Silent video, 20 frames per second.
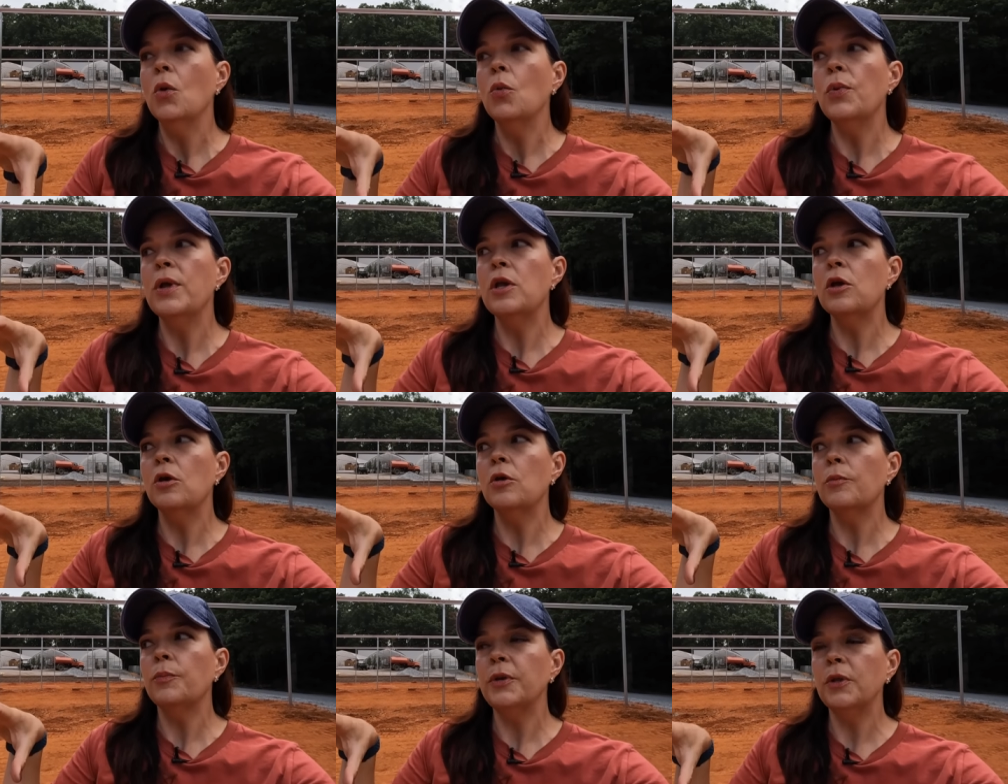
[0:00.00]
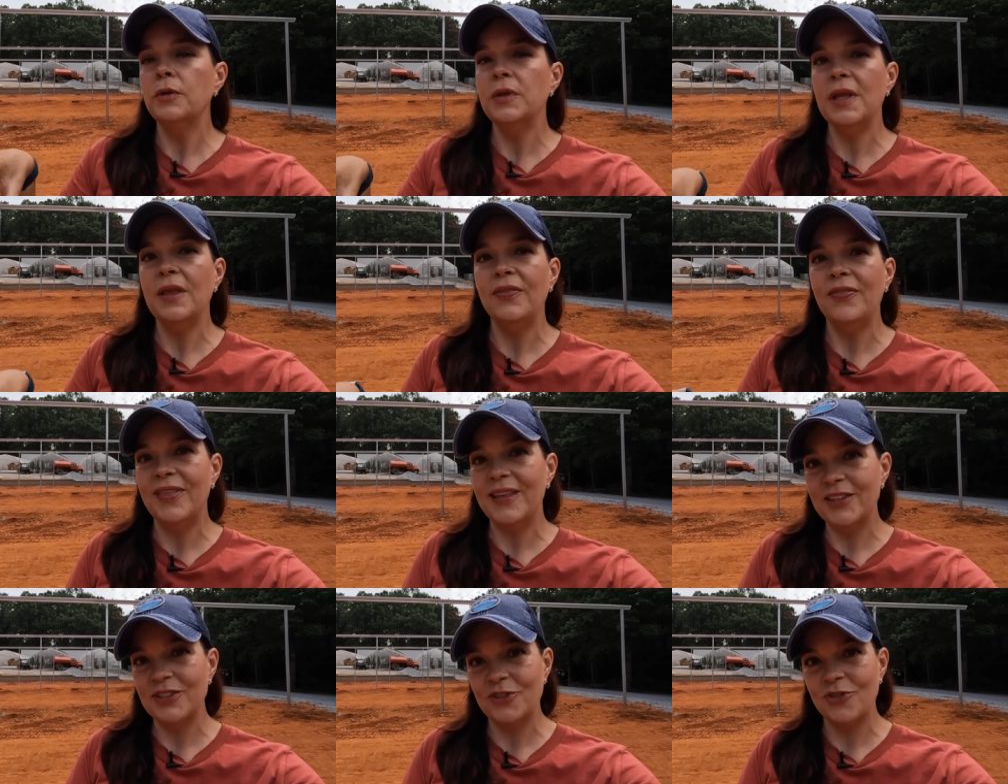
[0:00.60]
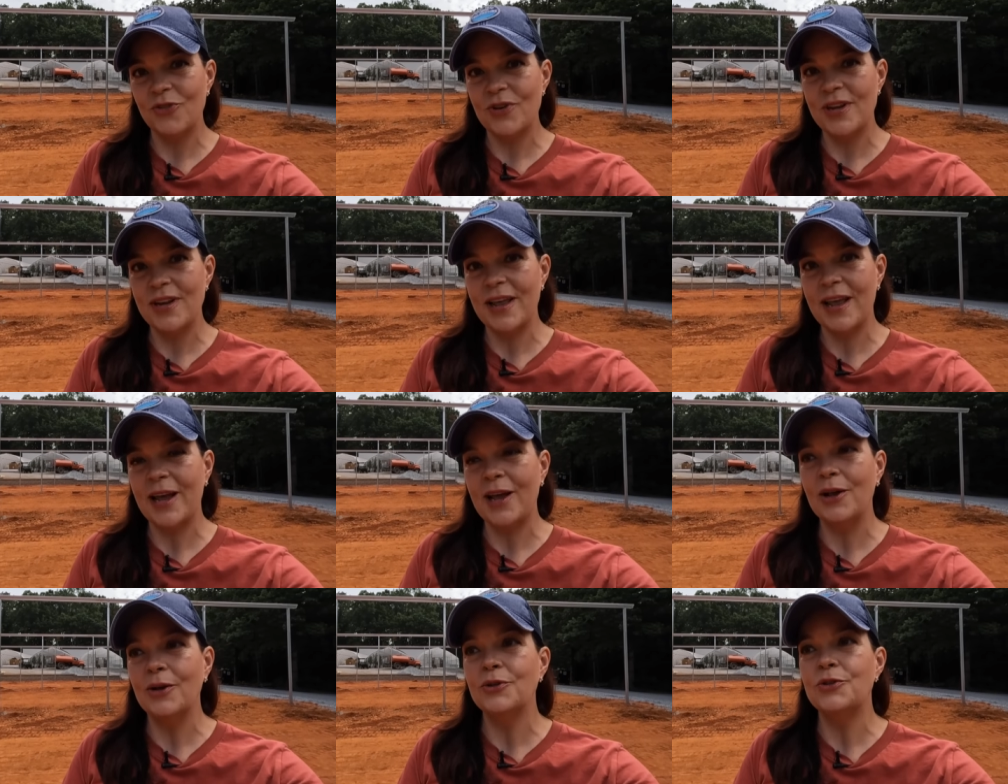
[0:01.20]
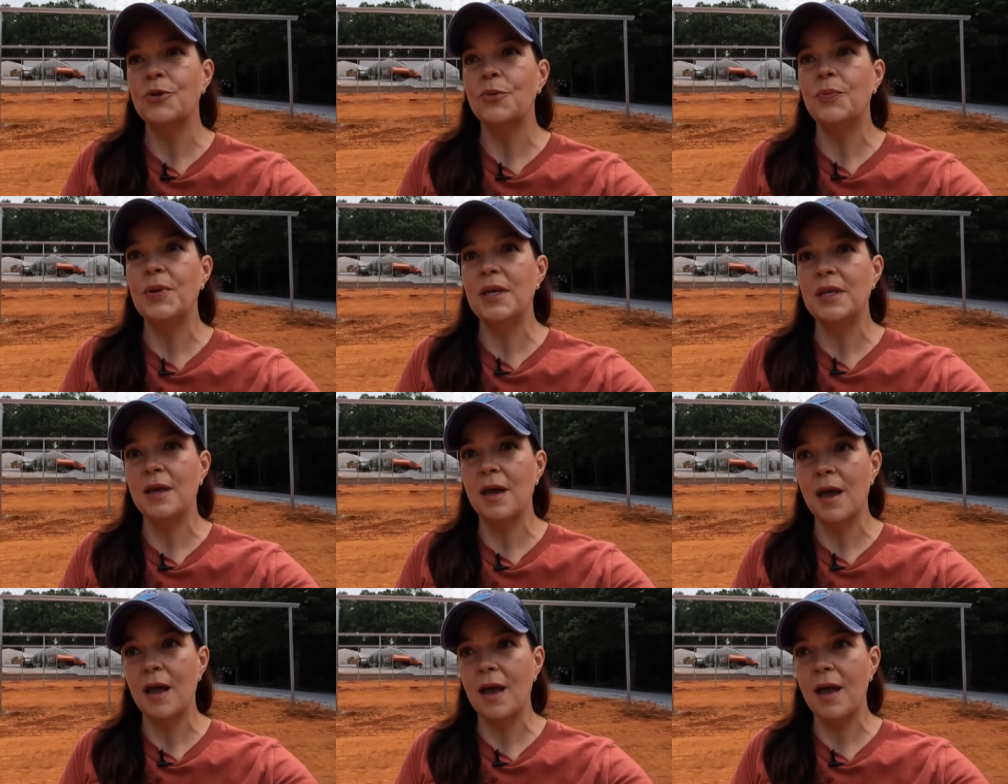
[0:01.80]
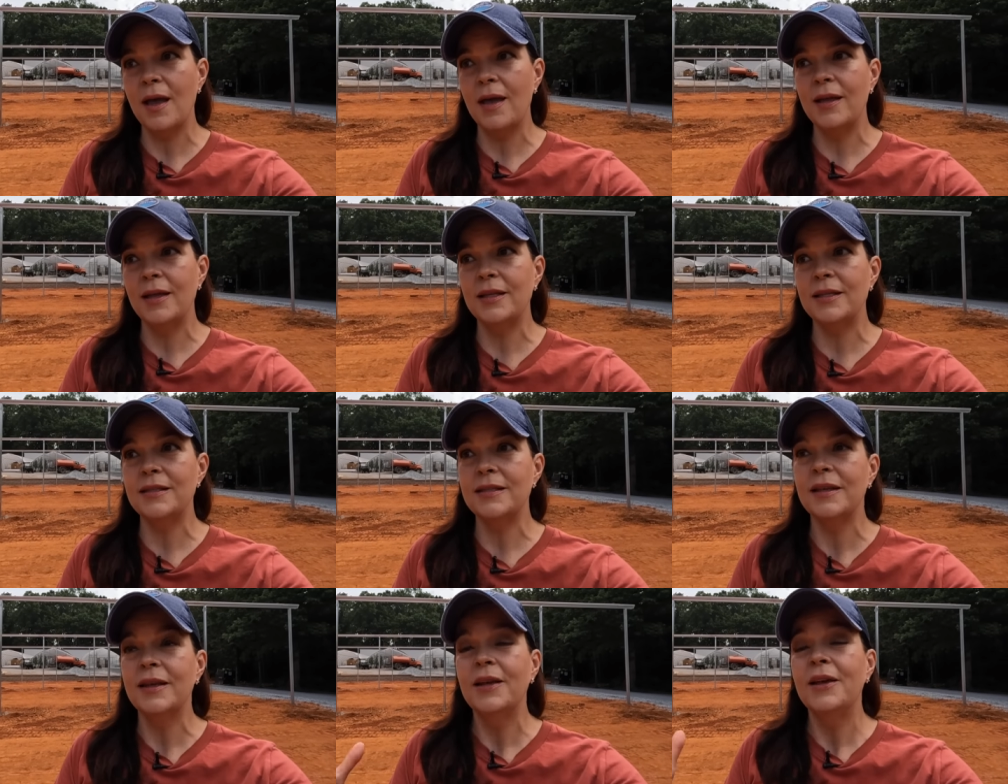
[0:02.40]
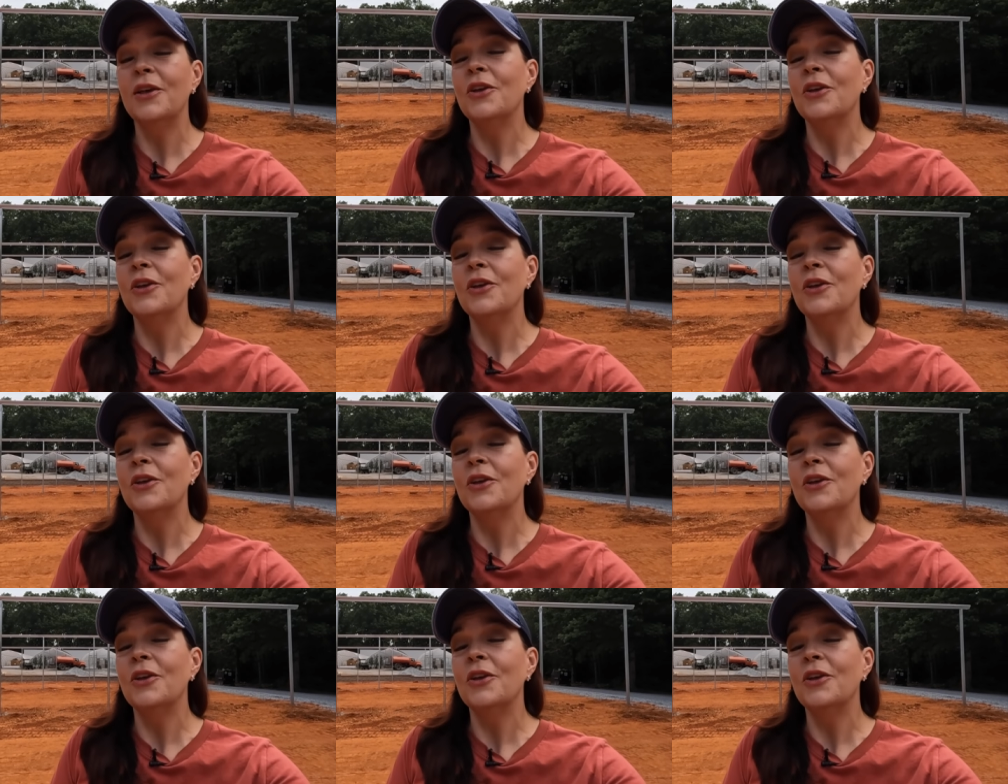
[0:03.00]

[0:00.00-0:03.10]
We are building this greenhouse because